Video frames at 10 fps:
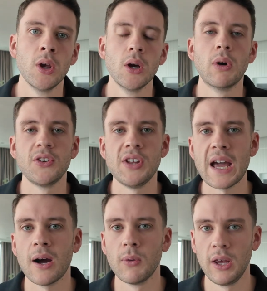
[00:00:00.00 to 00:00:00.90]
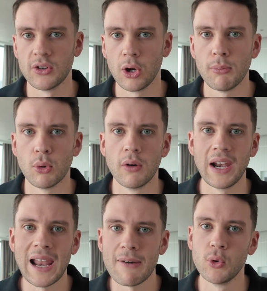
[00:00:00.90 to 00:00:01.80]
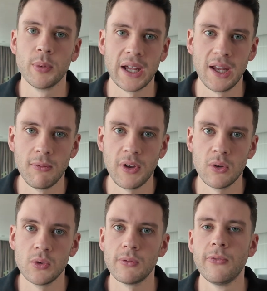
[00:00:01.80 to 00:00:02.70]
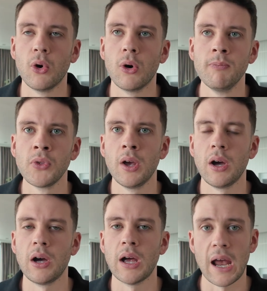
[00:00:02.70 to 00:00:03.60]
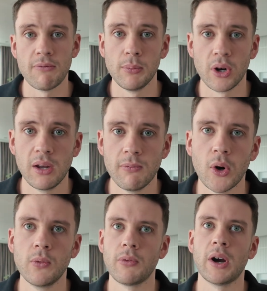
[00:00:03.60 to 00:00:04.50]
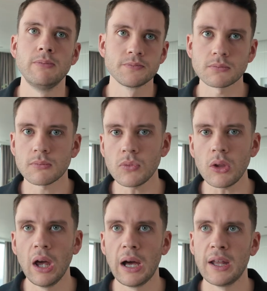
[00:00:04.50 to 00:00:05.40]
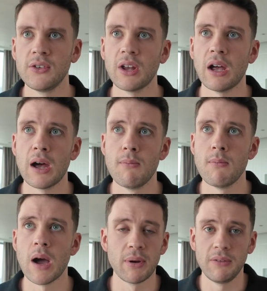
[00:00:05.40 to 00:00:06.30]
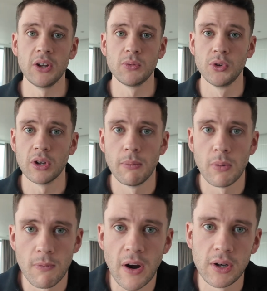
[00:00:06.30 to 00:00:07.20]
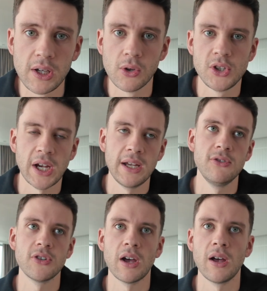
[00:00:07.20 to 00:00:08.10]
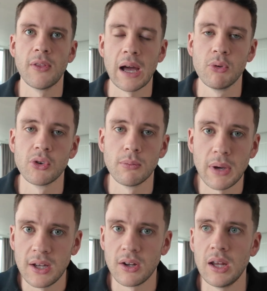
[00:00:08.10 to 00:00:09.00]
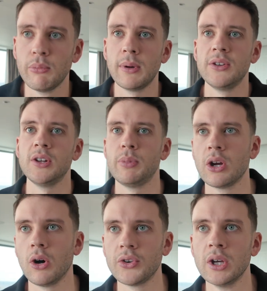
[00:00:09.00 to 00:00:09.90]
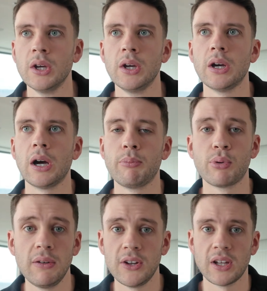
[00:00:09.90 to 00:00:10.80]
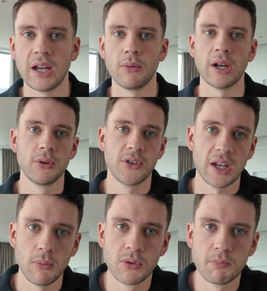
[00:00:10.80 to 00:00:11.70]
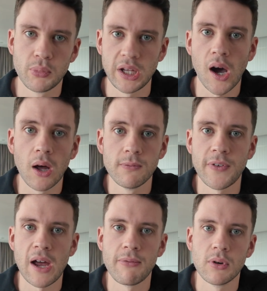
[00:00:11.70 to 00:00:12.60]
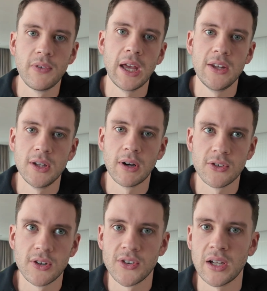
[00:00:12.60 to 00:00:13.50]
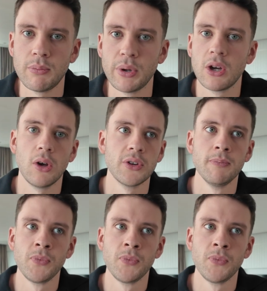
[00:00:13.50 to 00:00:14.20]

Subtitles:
Whereas now it's a lot more of a level playing field for everybody involved, right? And I believe this was a very good change that Amazon made and implemented, because previously I would say it was pretty unfair for a VAT registered seller, because